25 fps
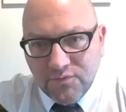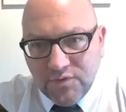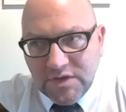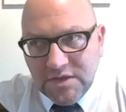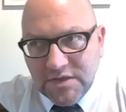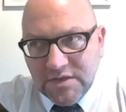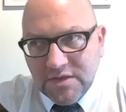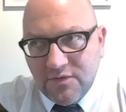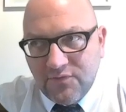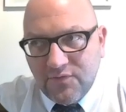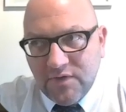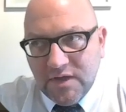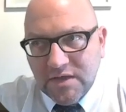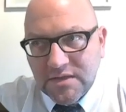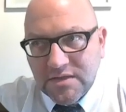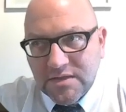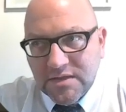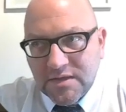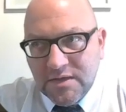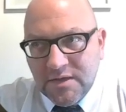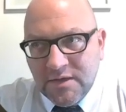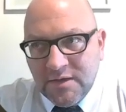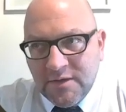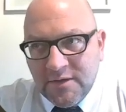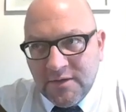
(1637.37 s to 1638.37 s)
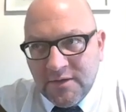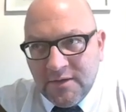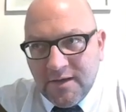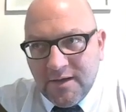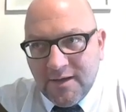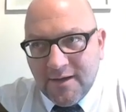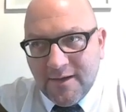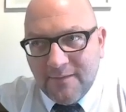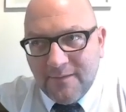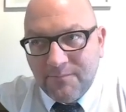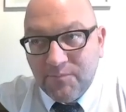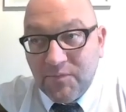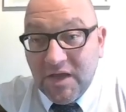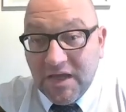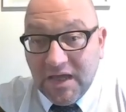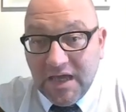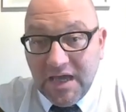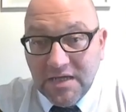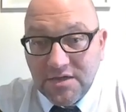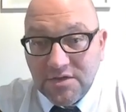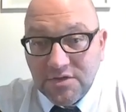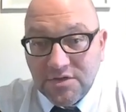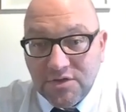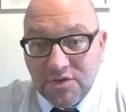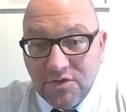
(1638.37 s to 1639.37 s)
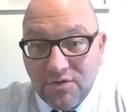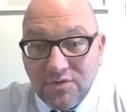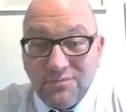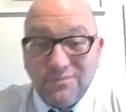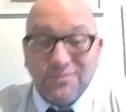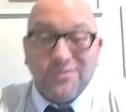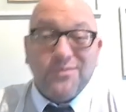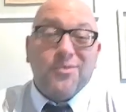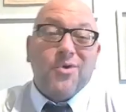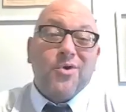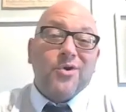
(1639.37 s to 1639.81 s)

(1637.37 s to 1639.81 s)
on recent events uh, engages students